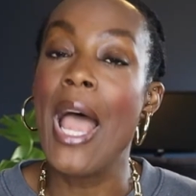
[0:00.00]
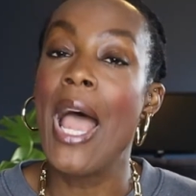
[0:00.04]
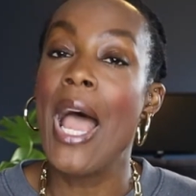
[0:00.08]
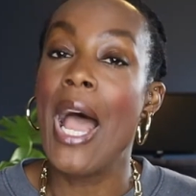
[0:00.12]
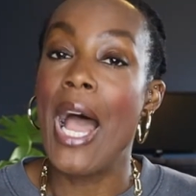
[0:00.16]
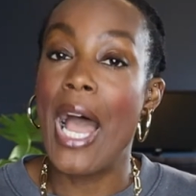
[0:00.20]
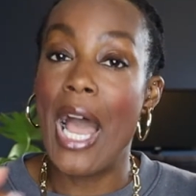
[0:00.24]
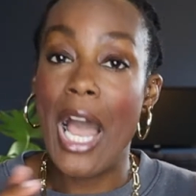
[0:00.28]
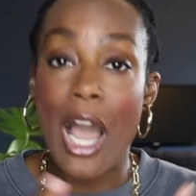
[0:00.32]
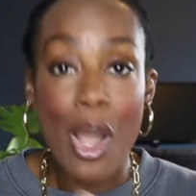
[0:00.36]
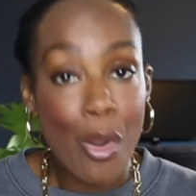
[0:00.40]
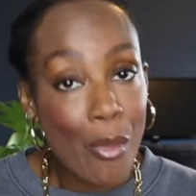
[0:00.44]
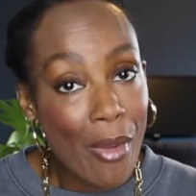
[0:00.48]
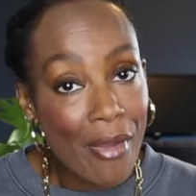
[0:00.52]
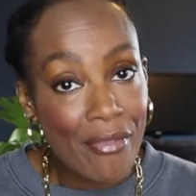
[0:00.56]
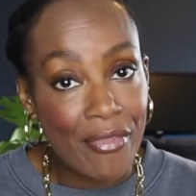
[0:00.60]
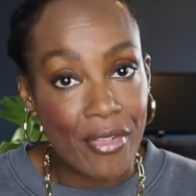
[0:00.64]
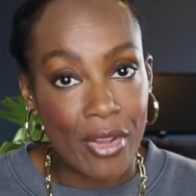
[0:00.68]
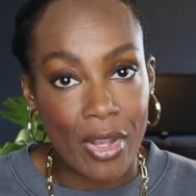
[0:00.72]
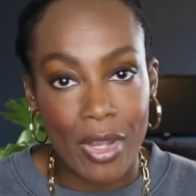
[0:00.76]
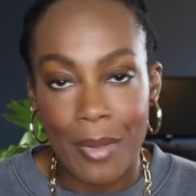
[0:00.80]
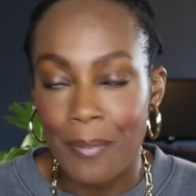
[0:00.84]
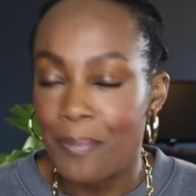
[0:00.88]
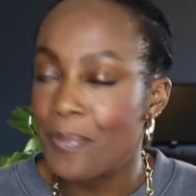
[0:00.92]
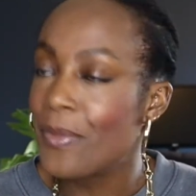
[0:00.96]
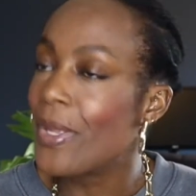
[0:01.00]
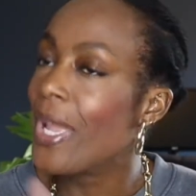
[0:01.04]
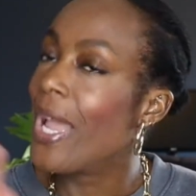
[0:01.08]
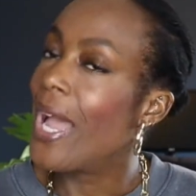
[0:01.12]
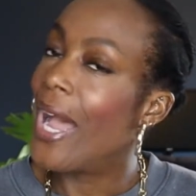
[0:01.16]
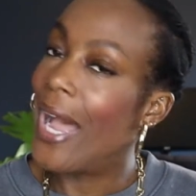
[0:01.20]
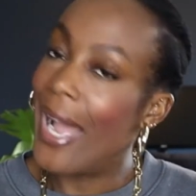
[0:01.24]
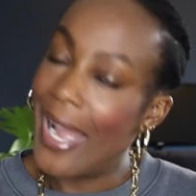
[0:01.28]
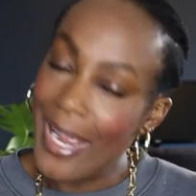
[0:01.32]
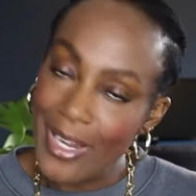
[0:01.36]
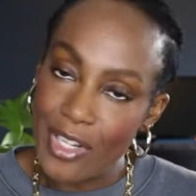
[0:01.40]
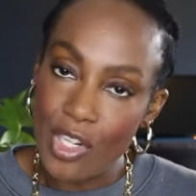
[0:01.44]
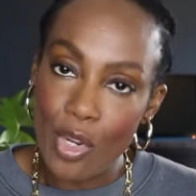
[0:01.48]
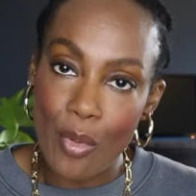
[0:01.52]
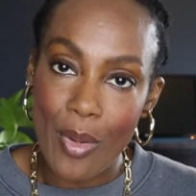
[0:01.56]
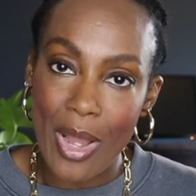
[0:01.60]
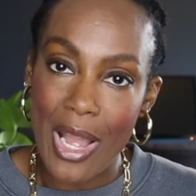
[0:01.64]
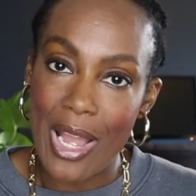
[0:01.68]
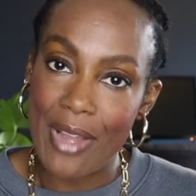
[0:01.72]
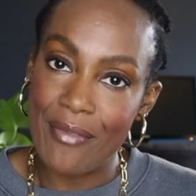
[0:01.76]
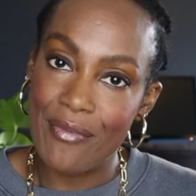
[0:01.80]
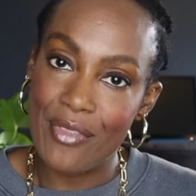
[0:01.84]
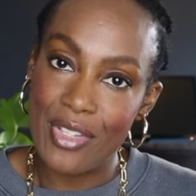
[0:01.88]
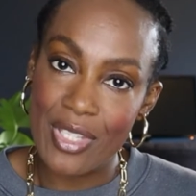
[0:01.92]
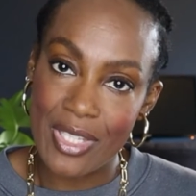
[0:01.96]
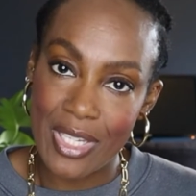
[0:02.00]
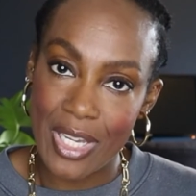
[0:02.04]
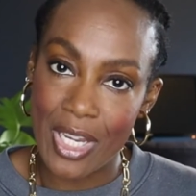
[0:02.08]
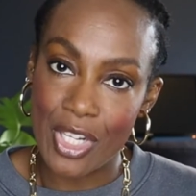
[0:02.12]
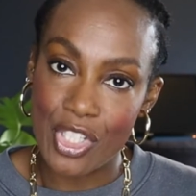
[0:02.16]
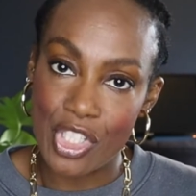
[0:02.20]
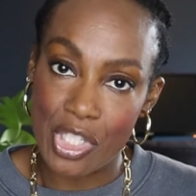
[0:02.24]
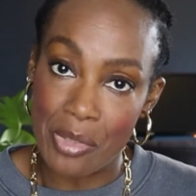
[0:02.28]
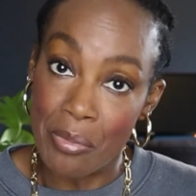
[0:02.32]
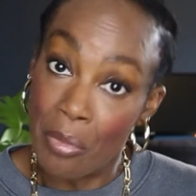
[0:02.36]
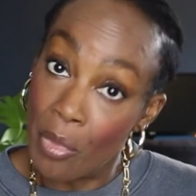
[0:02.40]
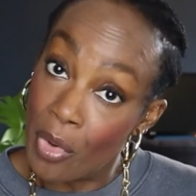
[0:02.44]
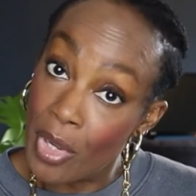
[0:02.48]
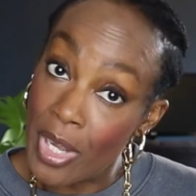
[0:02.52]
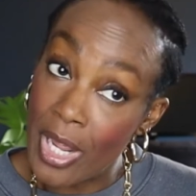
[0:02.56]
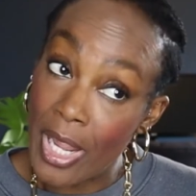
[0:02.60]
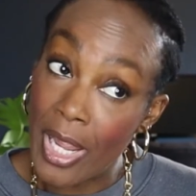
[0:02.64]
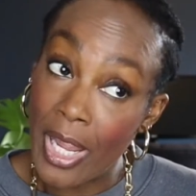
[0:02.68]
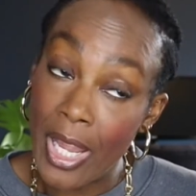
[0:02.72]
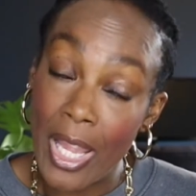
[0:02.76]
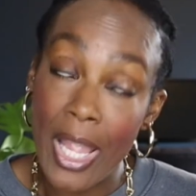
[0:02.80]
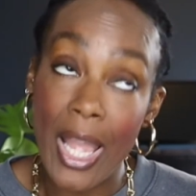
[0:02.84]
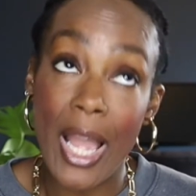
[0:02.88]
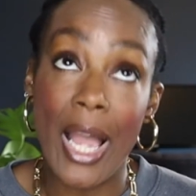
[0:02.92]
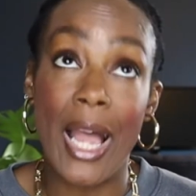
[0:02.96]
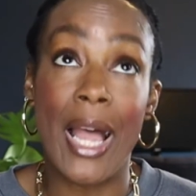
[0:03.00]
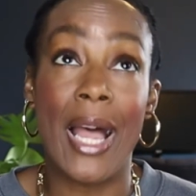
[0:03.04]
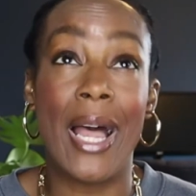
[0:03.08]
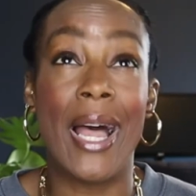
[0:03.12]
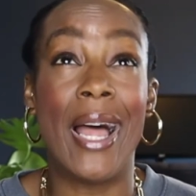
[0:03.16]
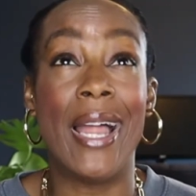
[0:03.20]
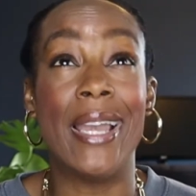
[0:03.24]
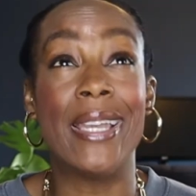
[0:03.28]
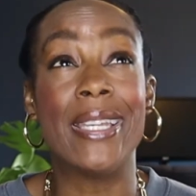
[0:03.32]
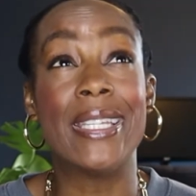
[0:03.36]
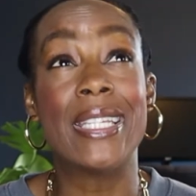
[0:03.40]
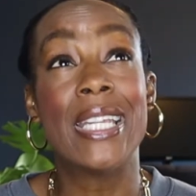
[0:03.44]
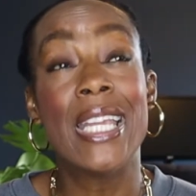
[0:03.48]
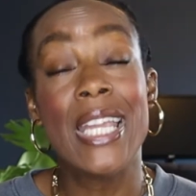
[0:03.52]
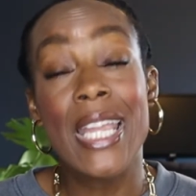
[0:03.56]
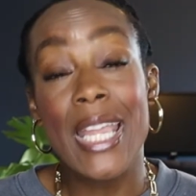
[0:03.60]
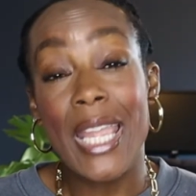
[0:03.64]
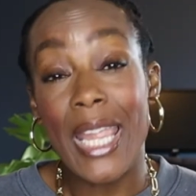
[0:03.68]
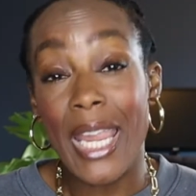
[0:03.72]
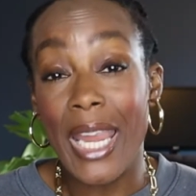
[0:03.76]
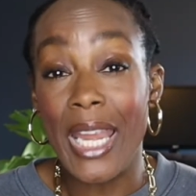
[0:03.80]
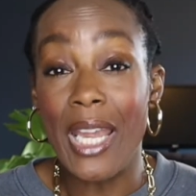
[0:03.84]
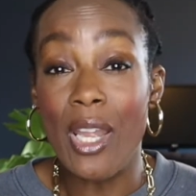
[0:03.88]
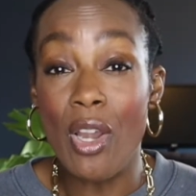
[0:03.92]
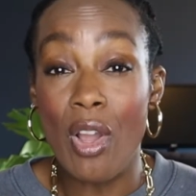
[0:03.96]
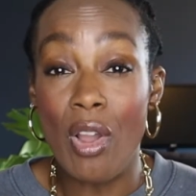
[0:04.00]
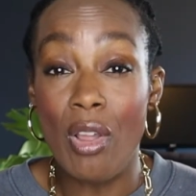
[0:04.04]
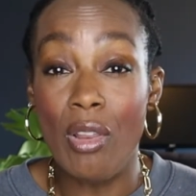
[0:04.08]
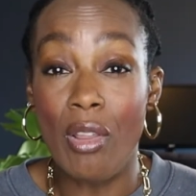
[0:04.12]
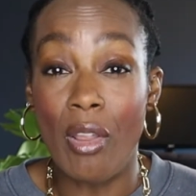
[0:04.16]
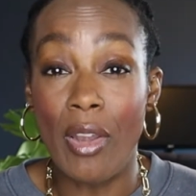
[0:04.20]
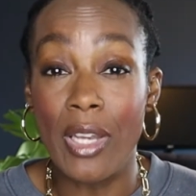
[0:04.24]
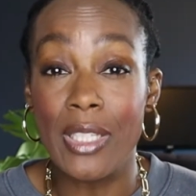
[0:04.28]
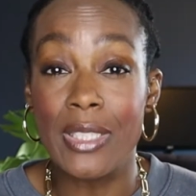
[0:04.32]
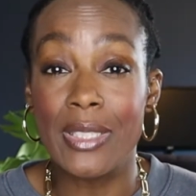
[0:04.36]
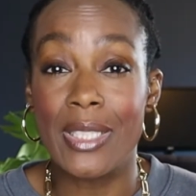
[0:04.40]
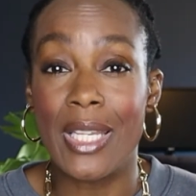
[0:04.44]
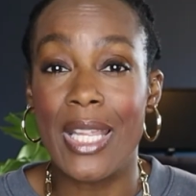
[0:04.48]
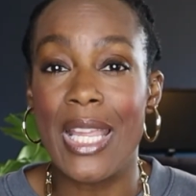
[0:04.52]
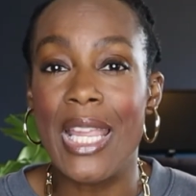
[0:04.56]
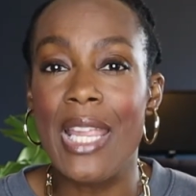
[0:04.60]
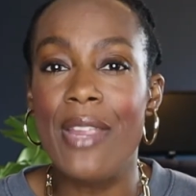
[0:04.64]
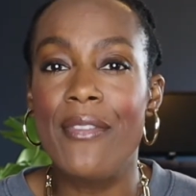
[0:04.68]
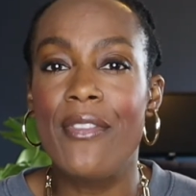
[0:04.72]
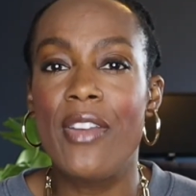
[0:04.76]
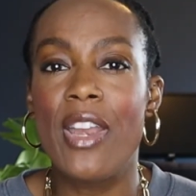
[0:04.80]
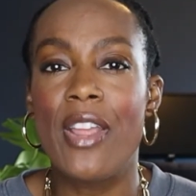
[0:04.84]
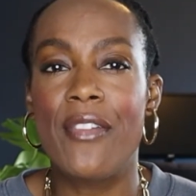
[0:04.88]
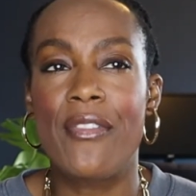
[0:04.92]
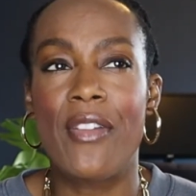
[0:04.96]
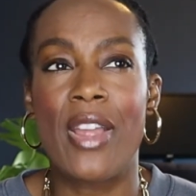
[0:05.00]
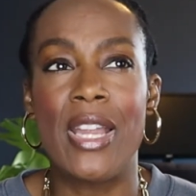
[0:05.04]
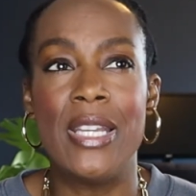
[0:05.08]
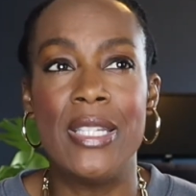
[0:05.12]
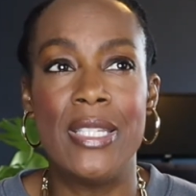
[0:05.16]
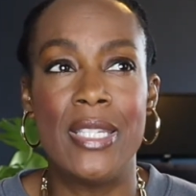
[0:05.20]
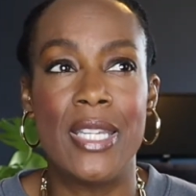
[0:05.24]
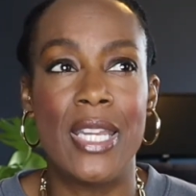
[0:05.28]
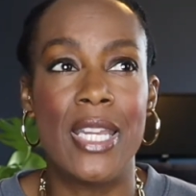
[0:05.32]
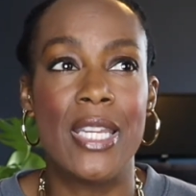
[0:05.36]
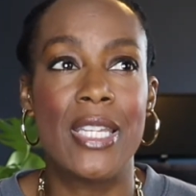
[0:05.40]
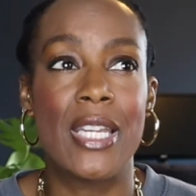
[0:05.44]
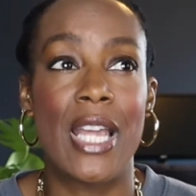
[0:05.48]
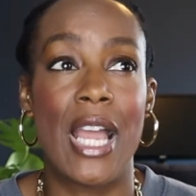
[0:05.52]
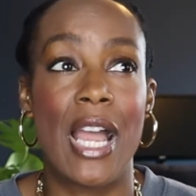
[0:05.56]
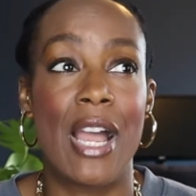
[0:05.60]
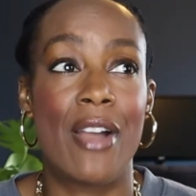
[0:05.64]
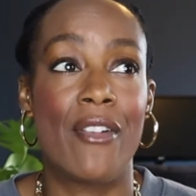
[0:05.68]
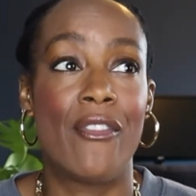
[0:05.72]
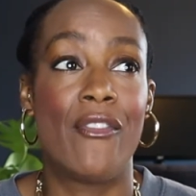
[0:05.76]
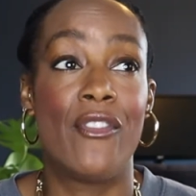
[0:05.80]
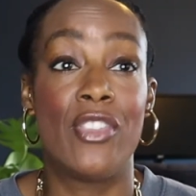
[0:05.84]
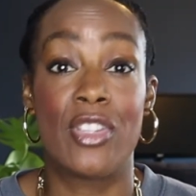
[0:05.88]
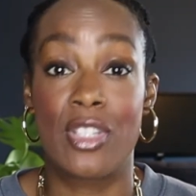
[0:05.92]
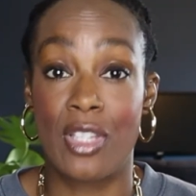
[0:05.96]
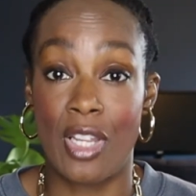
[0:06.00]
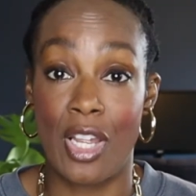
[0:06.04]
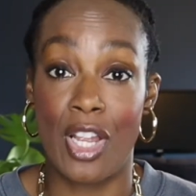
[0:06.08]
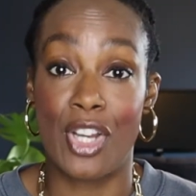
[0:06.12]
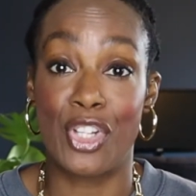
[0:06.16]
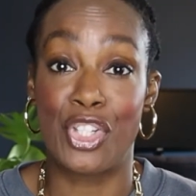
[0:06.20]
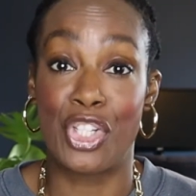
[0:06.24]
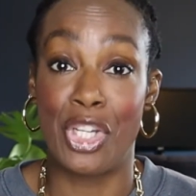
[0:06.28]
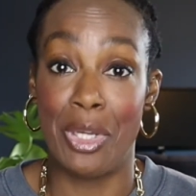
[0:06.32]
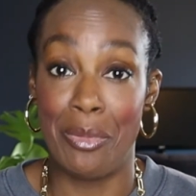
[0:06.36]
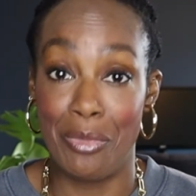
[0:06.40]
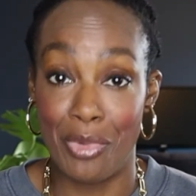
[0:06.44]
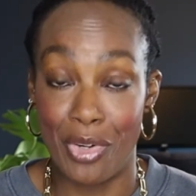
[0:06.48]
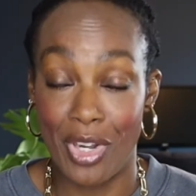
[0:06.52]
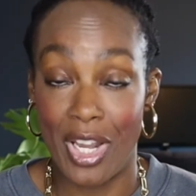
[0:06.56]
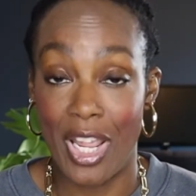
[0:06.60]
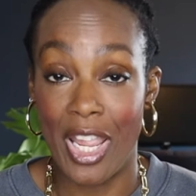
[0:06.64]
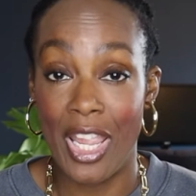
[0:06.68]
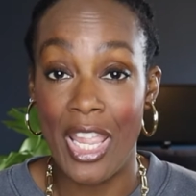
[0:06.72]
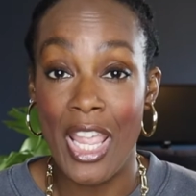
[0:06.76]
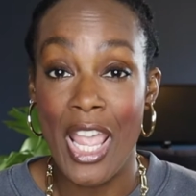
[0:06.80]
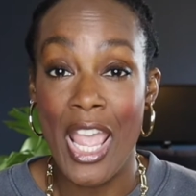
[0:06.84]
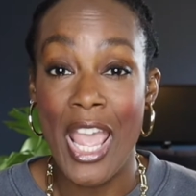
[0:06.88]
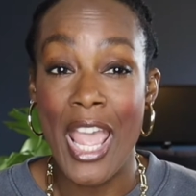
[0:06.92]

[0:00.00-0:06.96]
However, I don't have Versace money, and in all honesty, even if I did have Versace money,